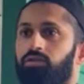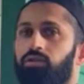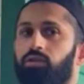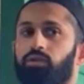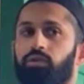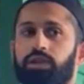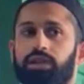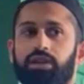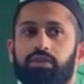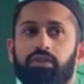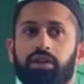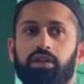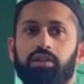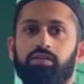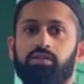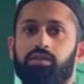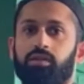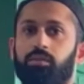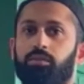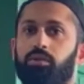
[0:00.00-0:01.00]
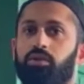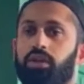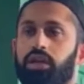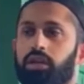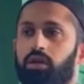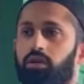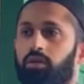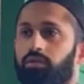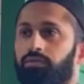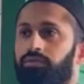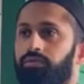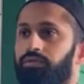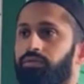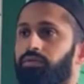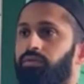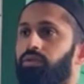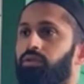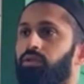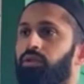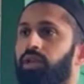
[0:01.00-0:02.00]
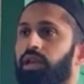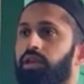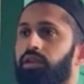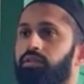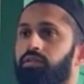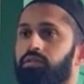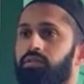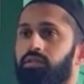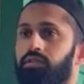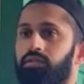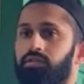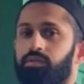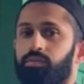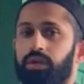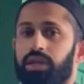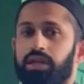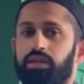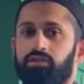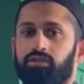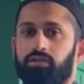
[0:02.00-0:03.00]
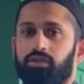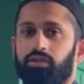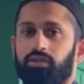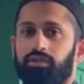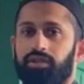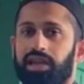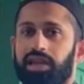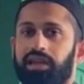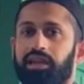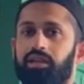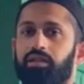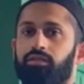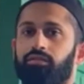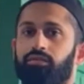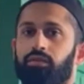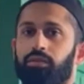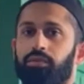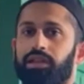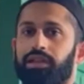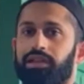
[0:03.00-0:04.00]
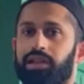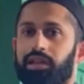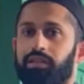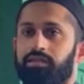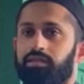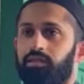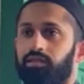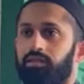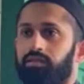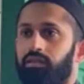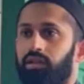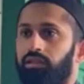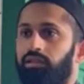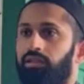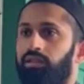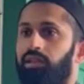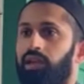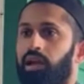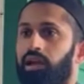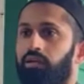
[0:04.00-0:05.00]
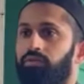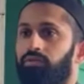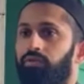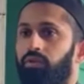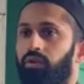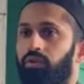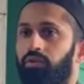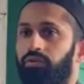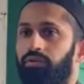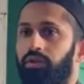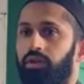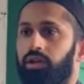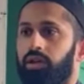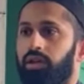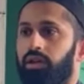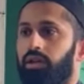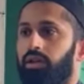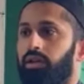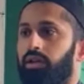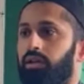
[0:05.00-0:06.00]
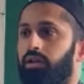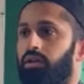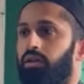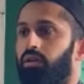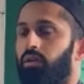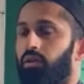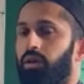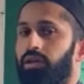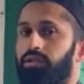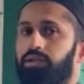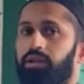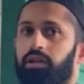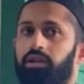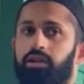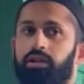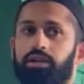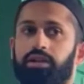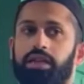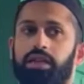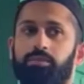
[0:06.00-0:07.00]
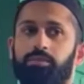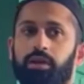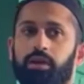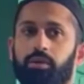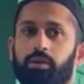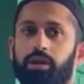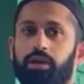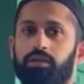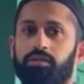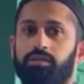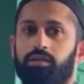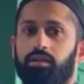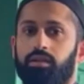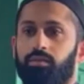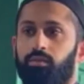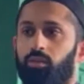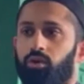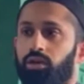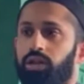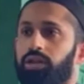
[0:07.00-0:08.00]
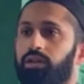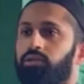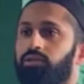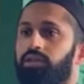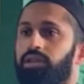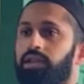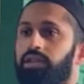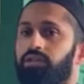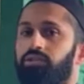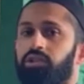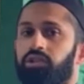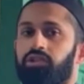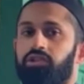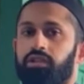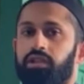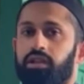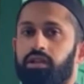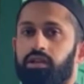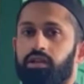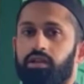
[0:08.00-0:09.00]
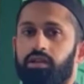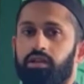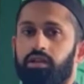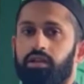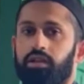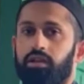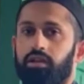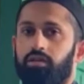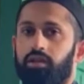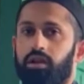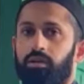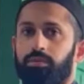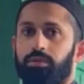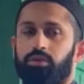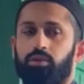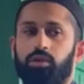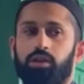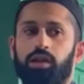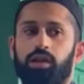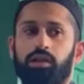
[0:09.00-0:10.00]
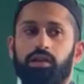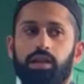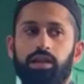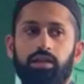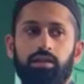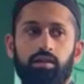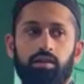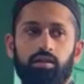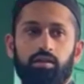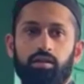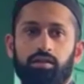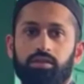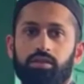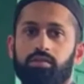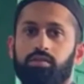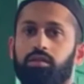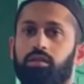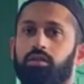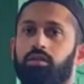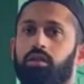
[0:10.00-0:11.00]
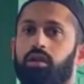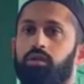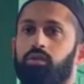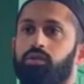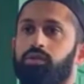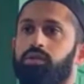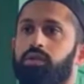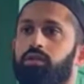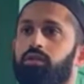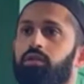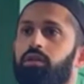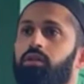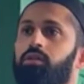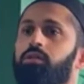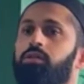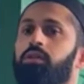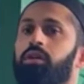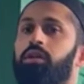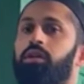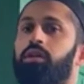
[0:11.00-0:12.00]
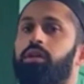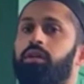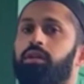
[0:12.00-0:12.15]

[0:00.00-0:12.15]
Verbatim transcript: So giving a summary of today's speech, taking from the lessons and the life of Khawaja Ghareeb Nawaz Muayyinuddin Chishti Rahmatullah alayhi Qaddasallahu sirrahu